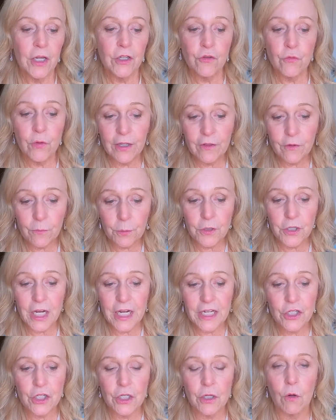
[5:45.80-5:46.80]

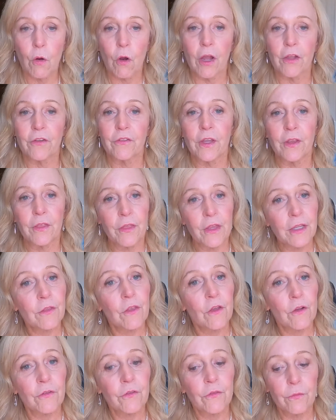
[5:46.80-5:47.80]
Transportation costs, I think
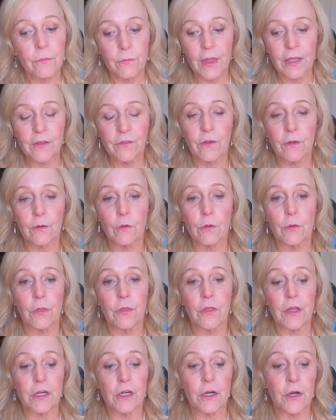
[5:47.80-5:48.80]
that's a good
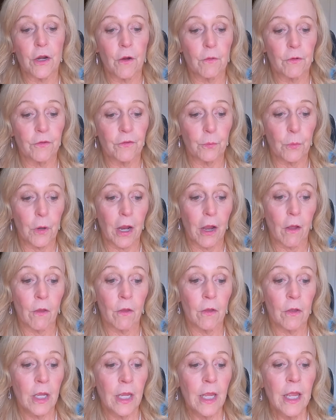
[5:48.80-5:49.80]
thing to know as
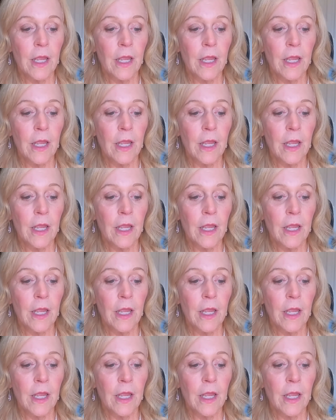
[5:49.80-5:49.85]
well.